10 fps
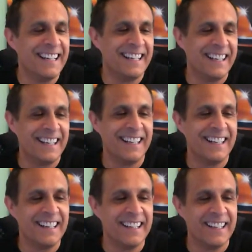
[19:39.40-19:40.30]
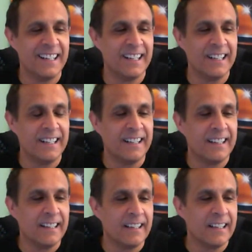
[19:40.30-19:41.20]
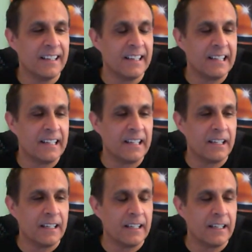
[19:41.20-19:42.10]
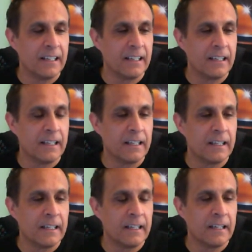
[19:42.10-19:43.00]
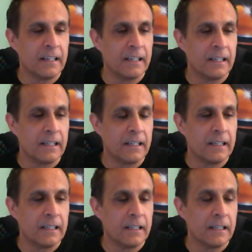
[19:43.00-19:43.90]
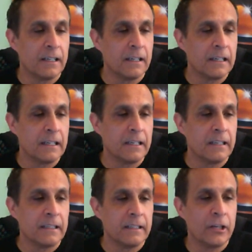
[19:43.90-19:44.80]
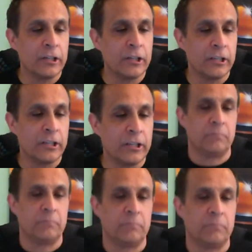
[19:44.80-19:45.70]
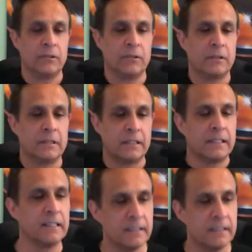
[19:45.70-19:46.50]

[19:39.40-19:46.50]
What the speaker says: (silent)